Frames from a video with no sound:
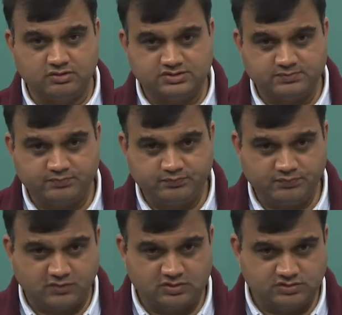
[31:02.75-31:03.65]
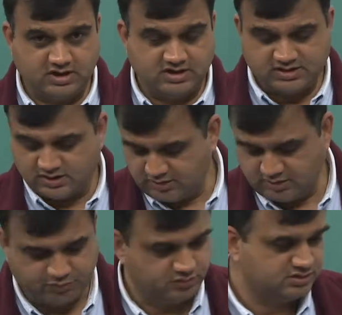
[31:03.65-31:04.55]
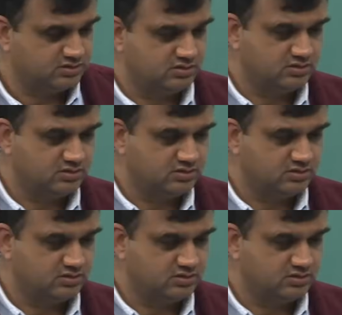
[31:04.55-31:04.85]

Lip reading: those. So that is another approach.